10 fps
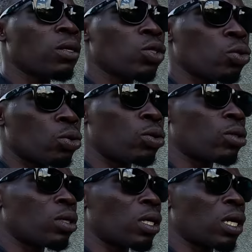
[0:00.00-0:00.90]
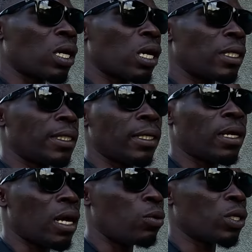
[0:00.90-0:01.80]
So I
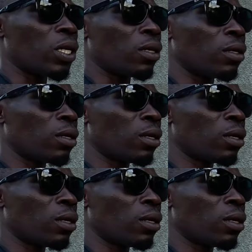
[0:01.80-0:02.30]
think we can